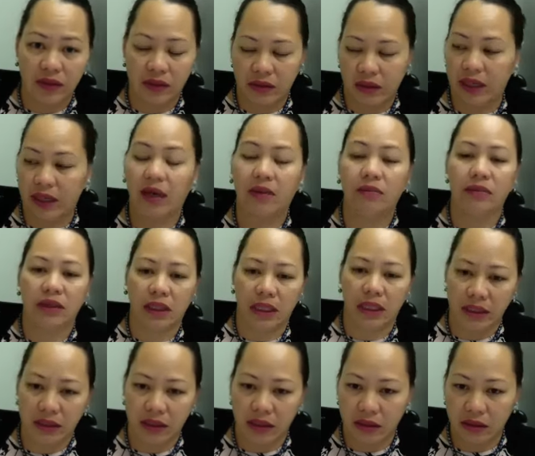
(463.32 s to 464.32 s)
comes
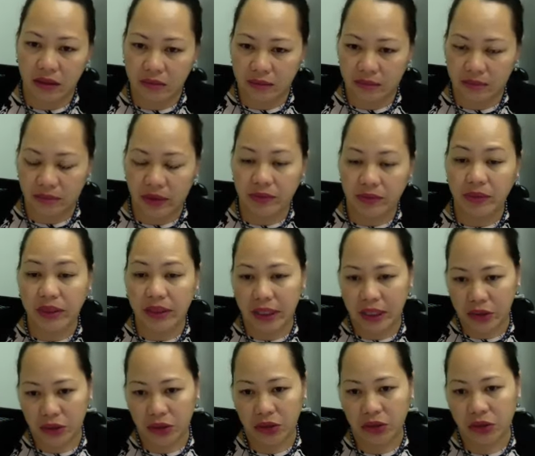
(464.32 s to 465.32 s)
later, but
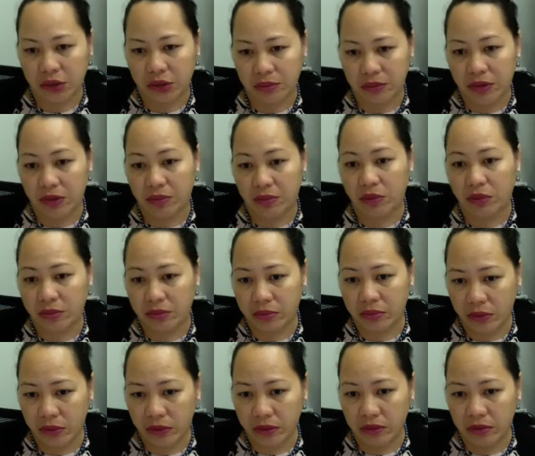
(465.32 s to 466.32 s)
relationships are more
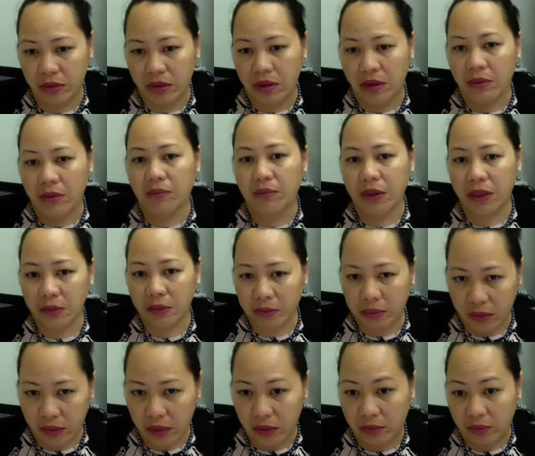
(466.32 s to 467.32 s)
important.
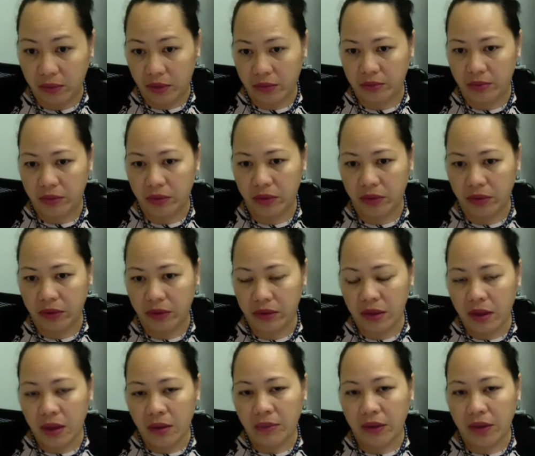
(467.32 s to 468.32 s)
People are more important,
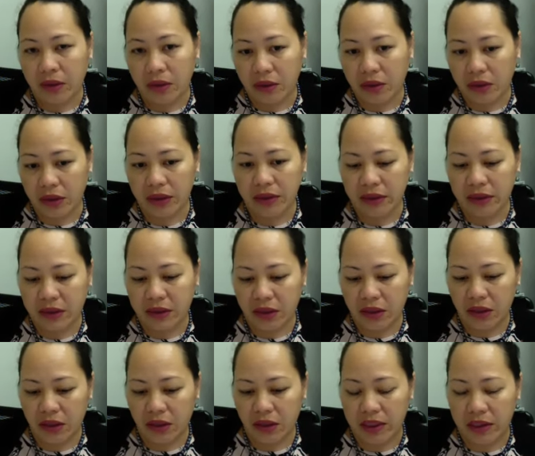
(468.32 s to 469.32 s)
because, you
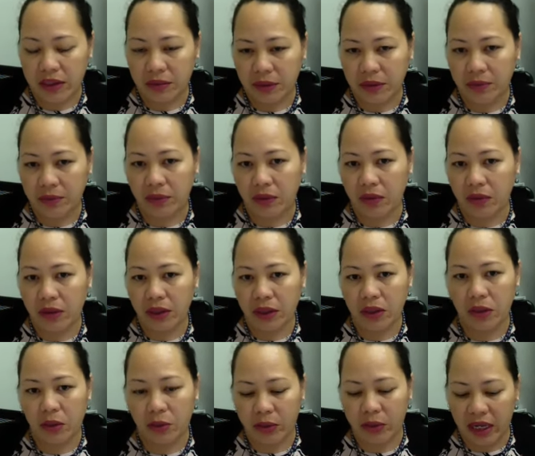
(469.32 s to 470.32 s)
know, as people, you
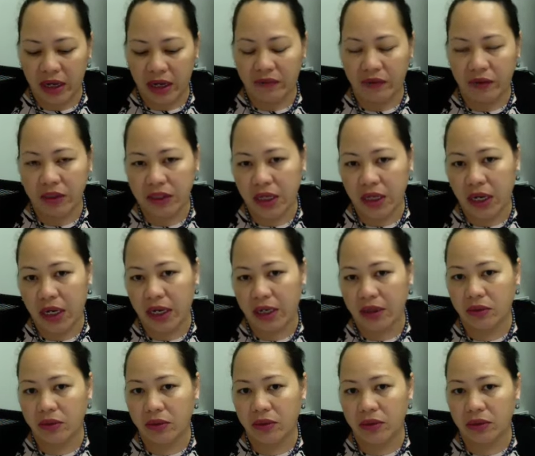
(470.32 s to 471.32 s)
know, we have our
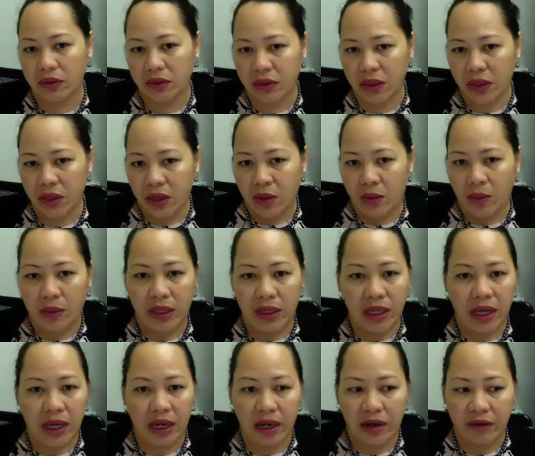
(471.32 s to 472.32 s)
titles, we
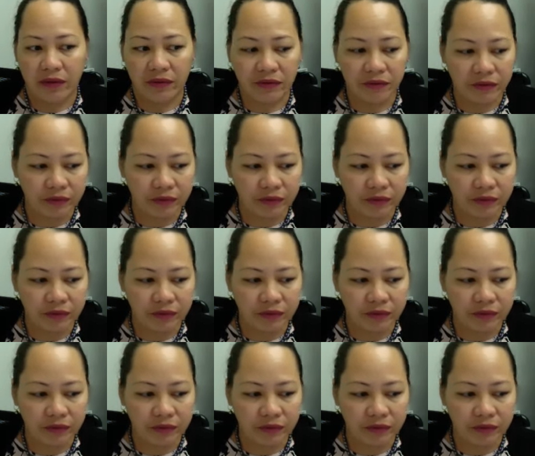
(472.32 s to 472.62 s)
have,